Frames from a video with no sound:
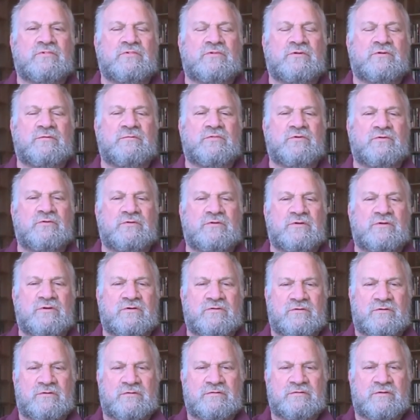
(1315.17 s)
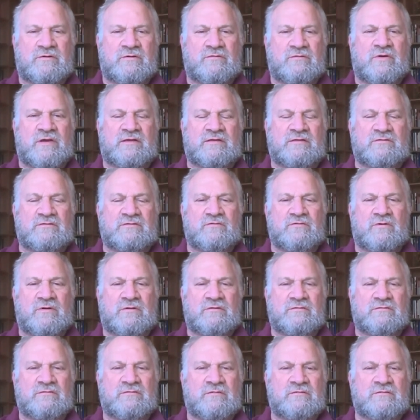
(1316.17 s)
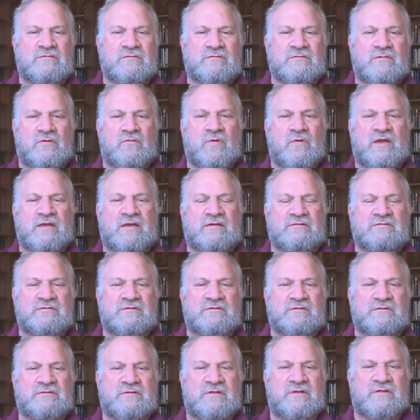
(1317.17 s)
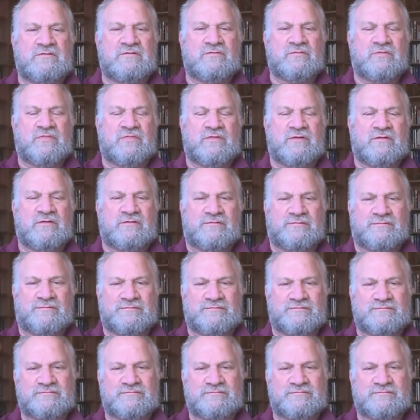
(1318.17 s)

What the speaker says: Buddha or awakened one, awakenedness within.